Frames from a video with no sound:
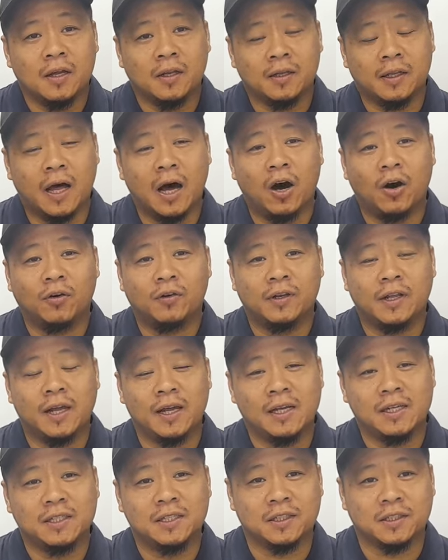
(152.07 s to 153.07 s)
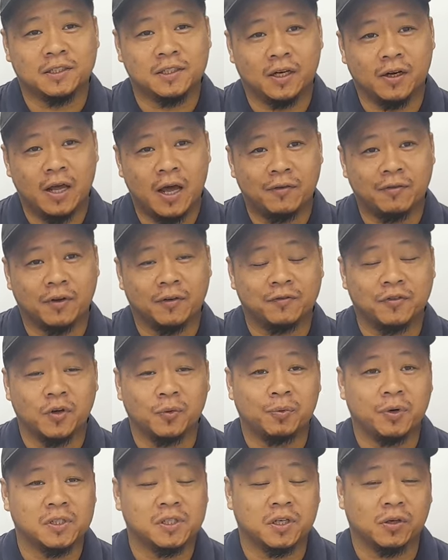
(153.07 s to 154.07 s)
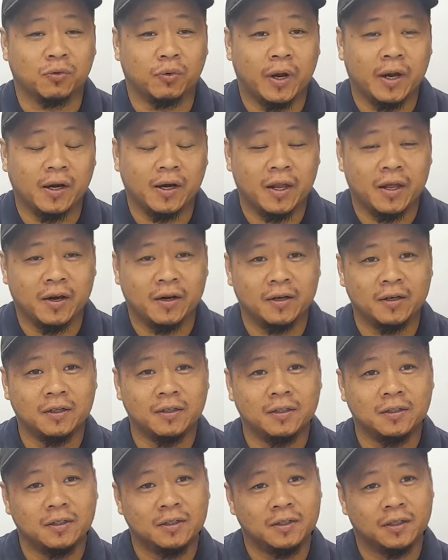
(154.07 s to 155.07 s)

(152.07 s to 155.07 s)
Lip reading: Nowadays, instead of having a fuel pressure regulator,